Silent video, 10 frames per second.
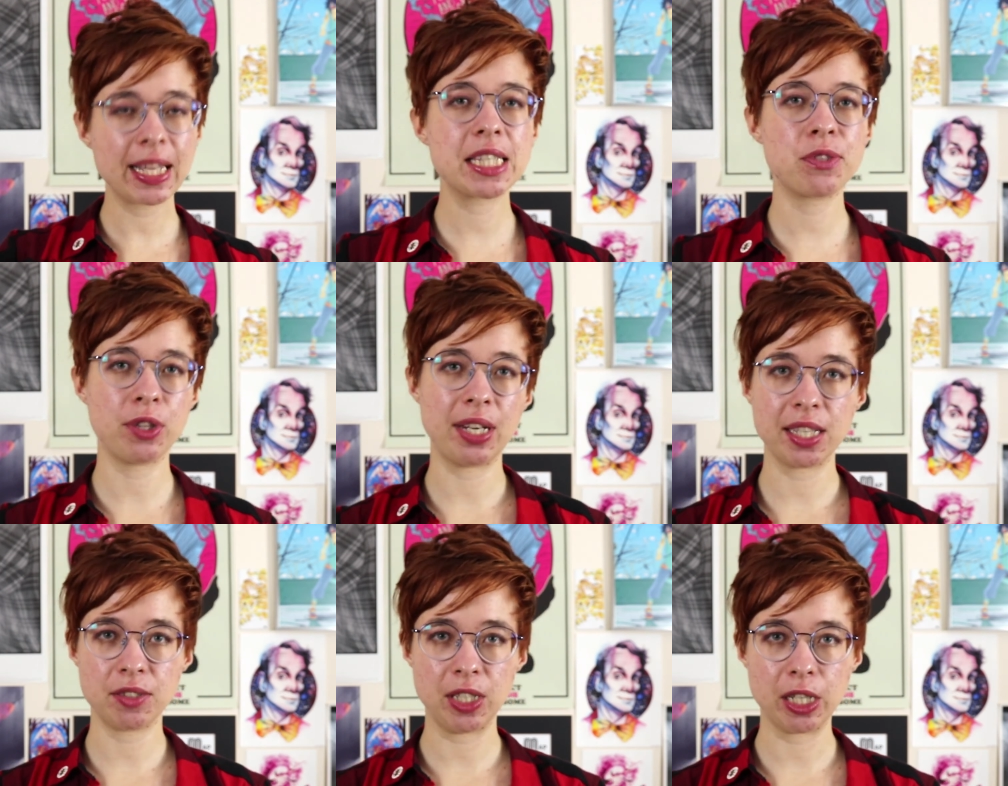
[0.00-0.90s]
Speaker 1: that's for the
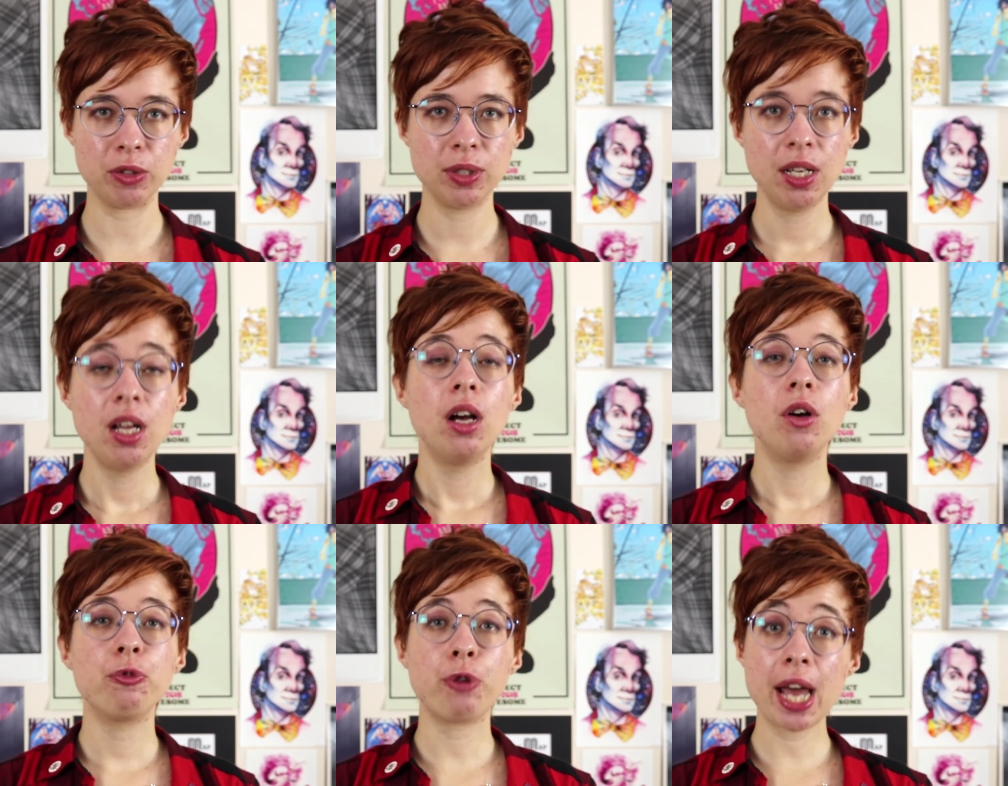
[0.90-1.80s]
next video.
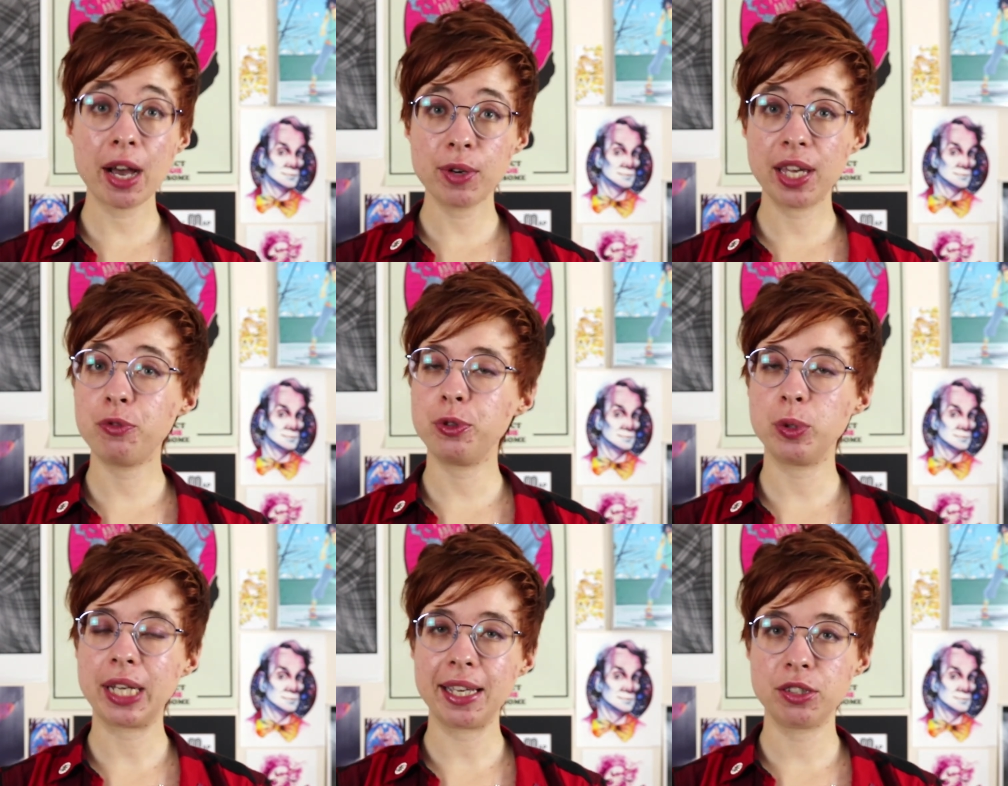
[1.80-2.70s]
For now, if you
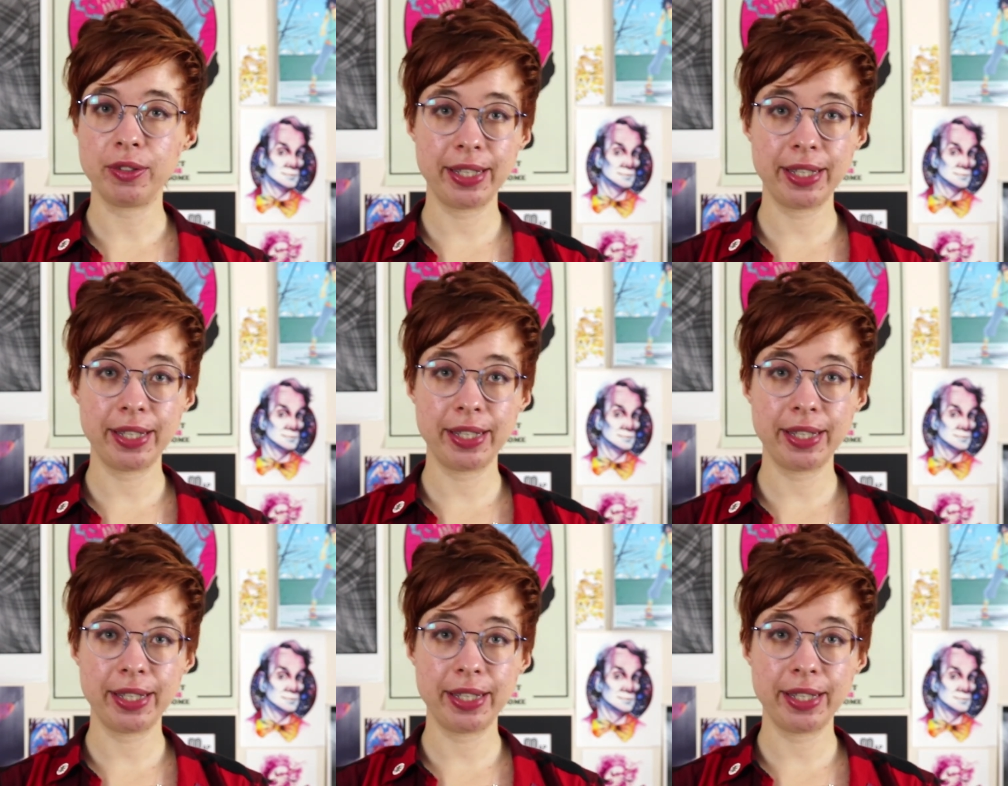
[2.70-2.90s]
would like to